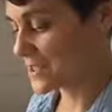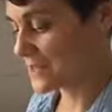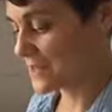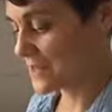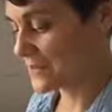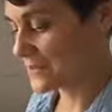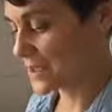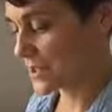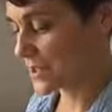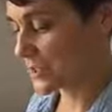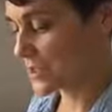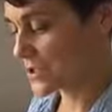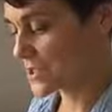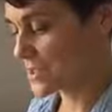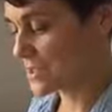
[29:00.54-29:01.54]
going to have to go and
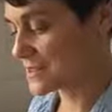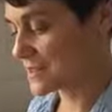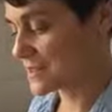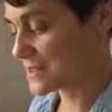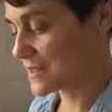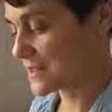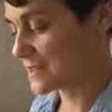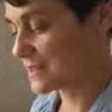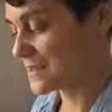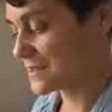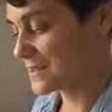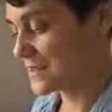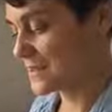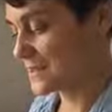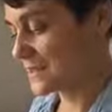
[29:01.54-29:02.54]
wash these in a second.
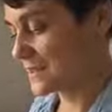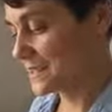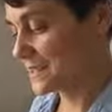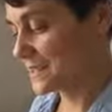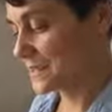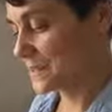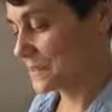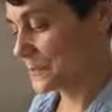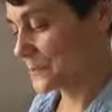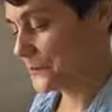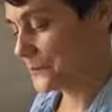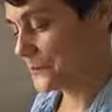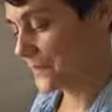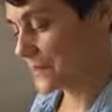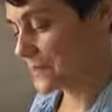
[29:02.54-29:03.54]

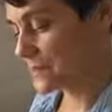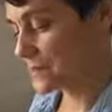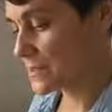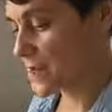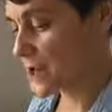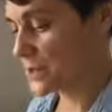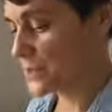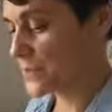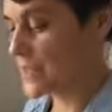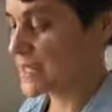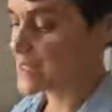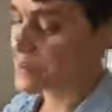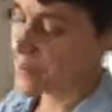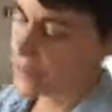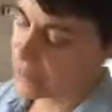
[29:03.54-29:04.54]
So
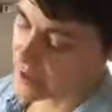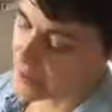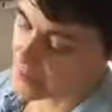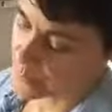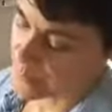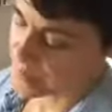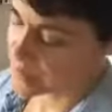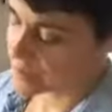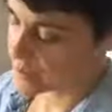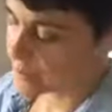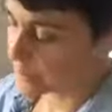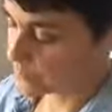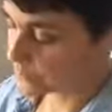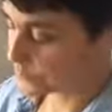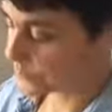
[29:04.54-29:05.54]
that's my third
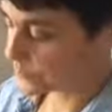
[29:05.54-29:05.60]
patty.